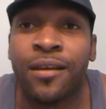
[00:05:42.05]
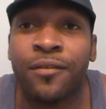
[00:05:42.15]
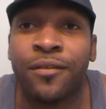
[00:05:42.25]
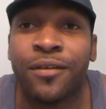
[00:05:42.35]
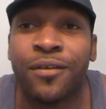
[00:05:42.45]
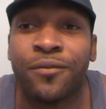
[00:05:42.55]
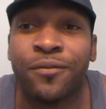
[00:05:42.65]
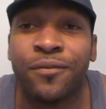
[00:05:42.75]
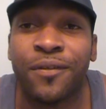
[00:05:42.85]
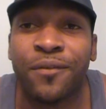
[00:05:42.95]

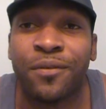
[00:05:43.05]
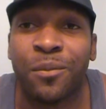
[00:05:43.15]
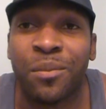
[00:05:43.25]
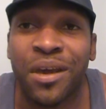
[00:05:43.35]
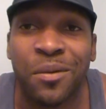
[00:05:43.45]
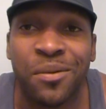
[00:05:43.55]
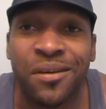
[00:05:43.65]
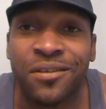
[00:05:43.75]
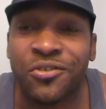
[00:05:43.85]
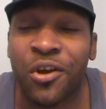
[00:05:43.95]
If the
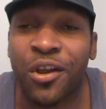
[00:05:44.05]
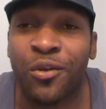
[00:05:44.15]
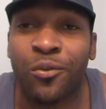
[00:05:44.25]
baby is trying